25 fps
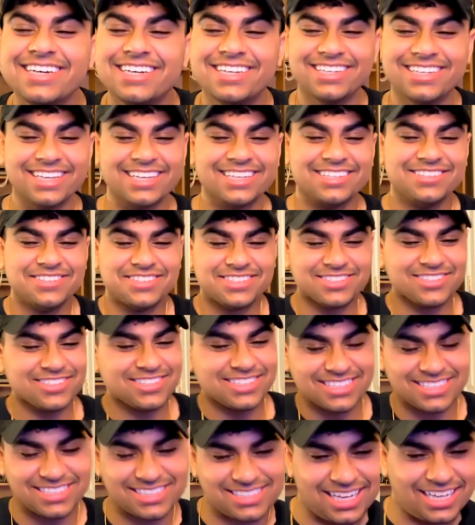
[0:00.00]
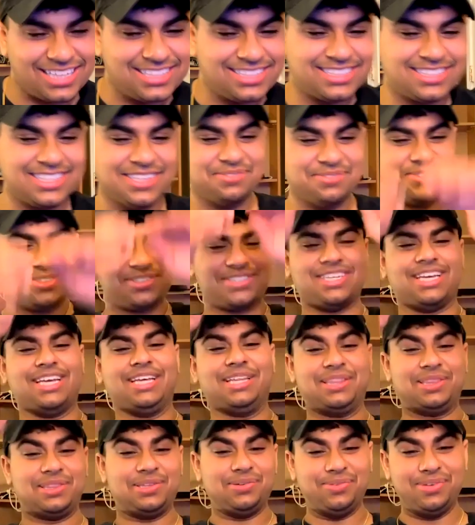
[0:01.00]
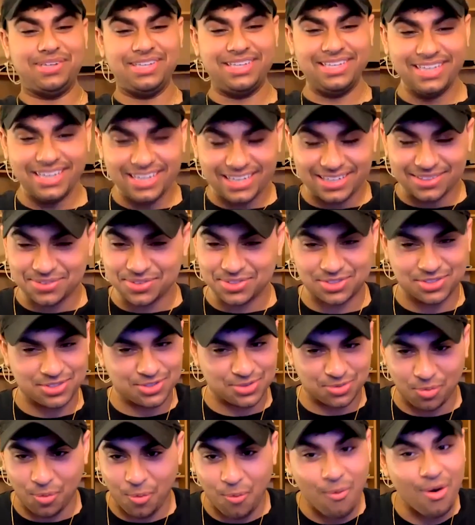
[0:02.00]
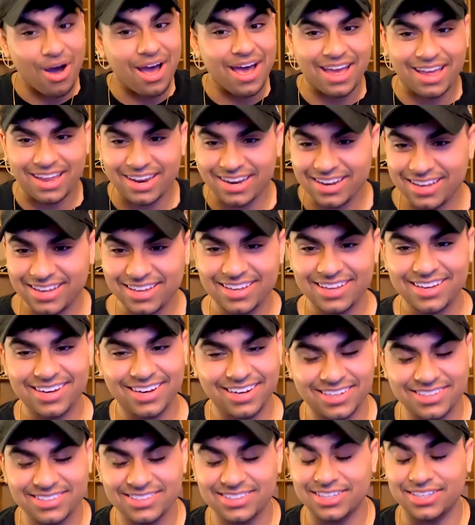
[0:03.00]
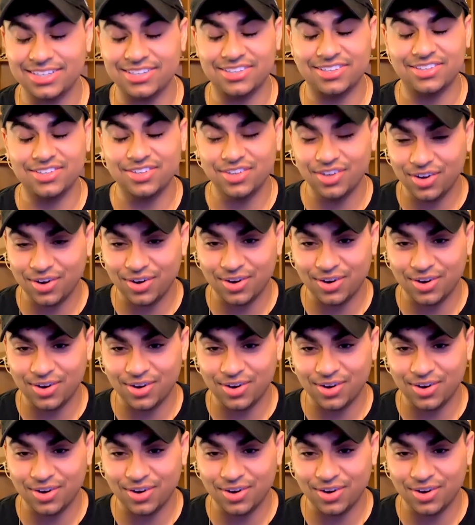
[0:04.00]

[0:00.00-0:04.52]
Like, he was doing the sidestep, just like 3, and it was just wet. I was like, yo.